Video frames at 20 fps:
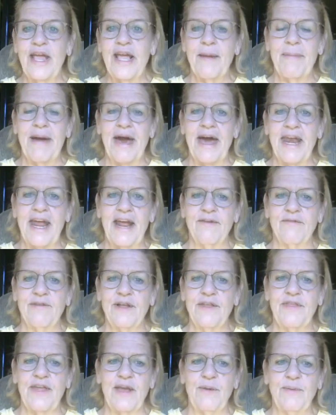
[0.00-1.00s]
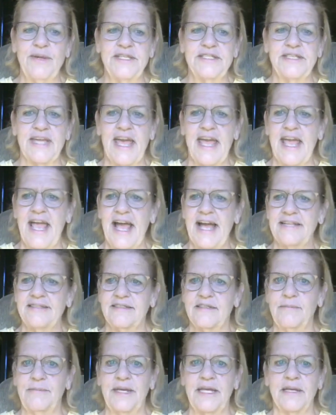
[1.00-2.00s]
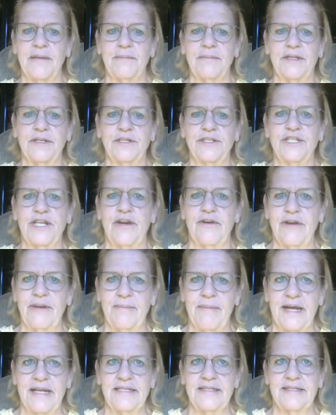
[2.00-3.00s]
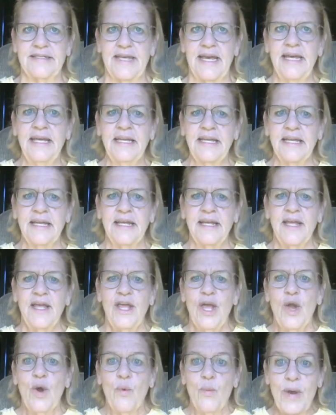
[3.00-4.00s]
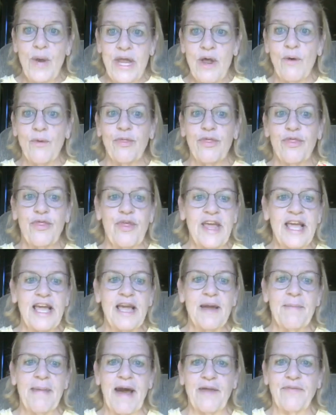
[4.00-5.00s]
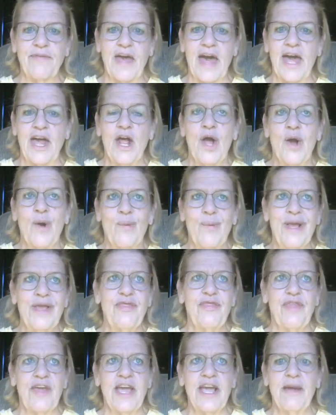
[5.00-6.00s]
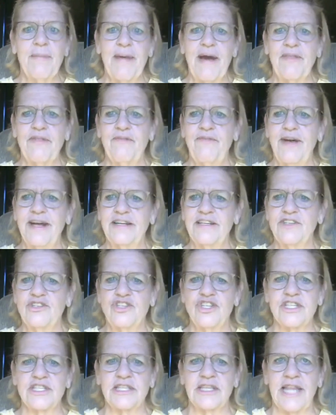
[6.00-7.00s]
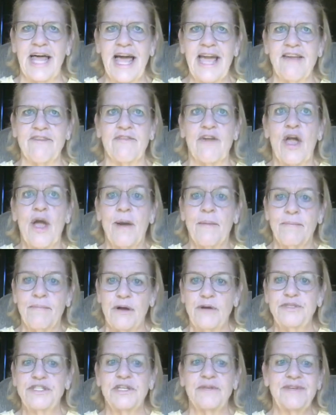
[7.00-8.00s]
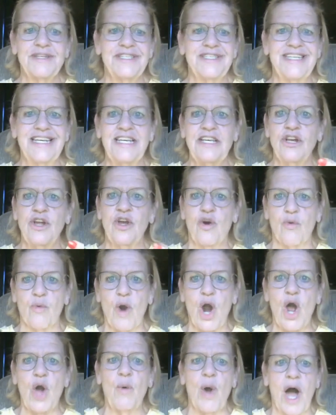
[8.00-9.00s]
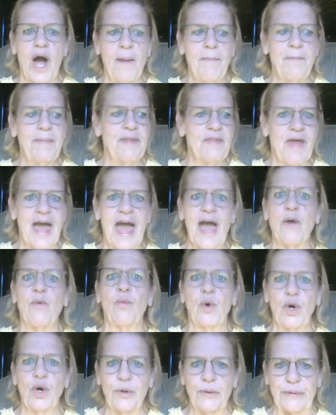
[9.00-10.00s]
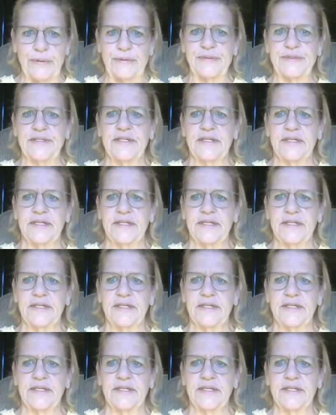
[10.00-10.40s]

about everything we say has to be in a military mindset. We don't think about that. We think about the fact it's just life. Most of us didn't grow up in that world.